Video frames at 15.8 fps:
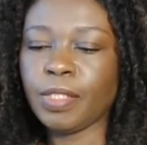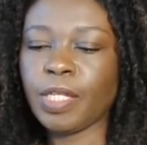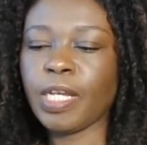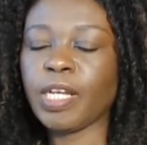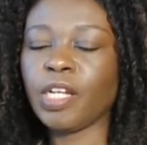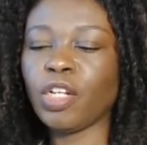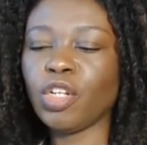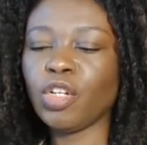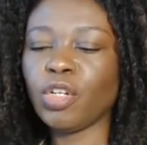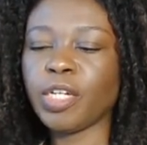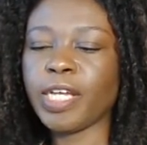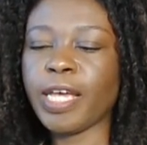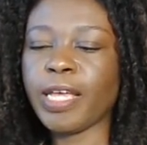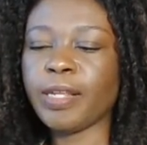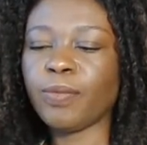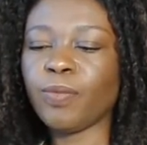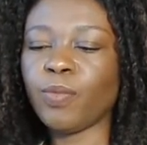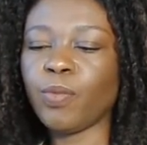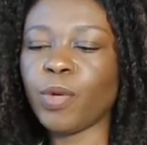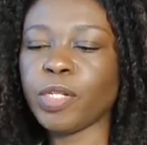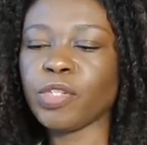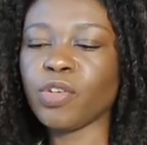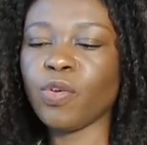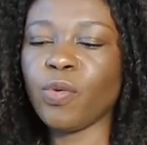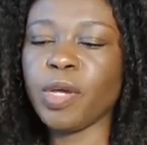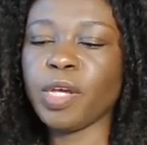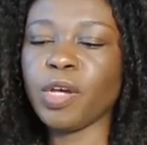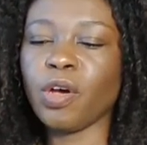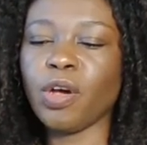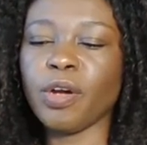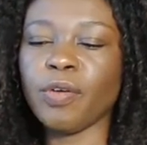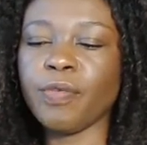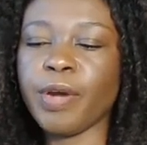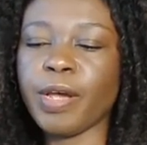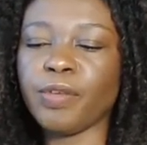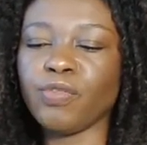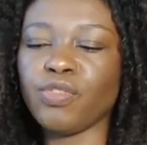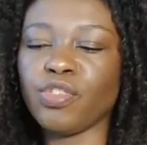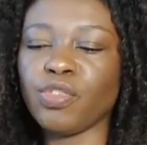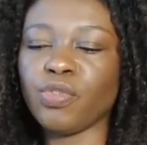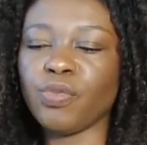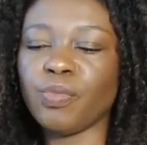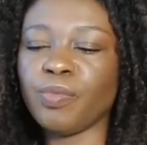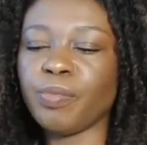take a look at what's going on around you.